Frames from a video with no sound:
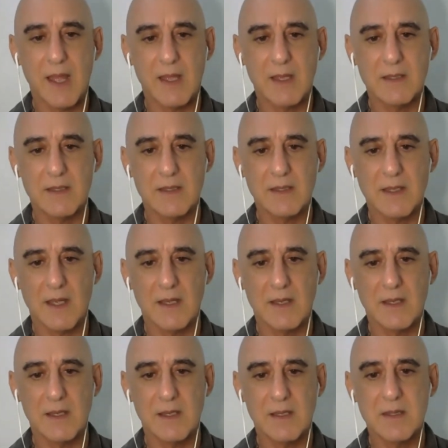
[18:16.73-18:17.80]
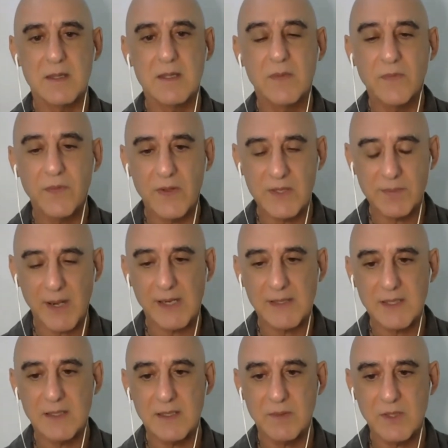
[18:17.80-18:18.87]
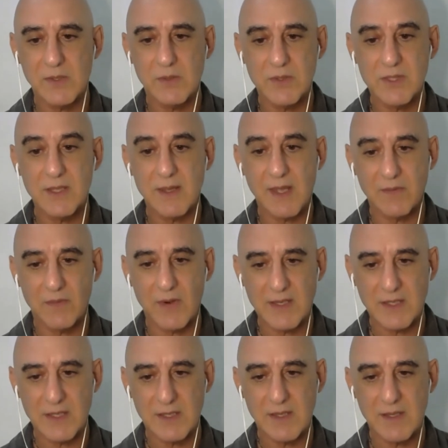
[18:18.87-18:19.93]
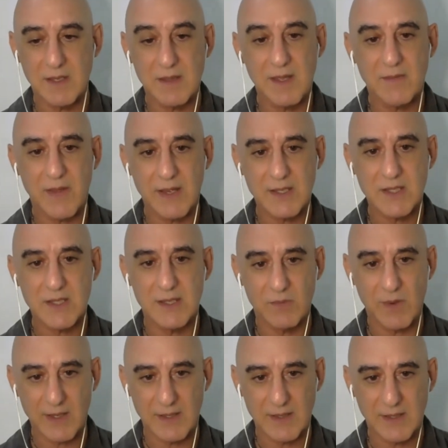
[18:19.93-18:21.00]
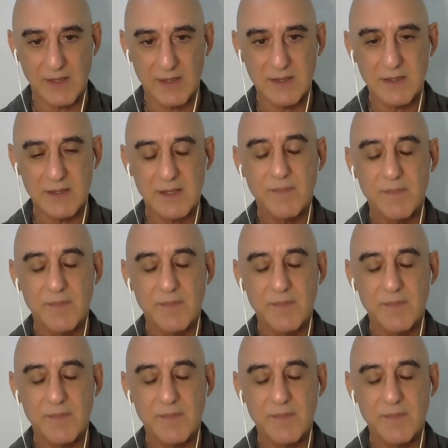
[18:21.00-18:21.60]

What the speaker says: as the first practical course that they've actually recognized.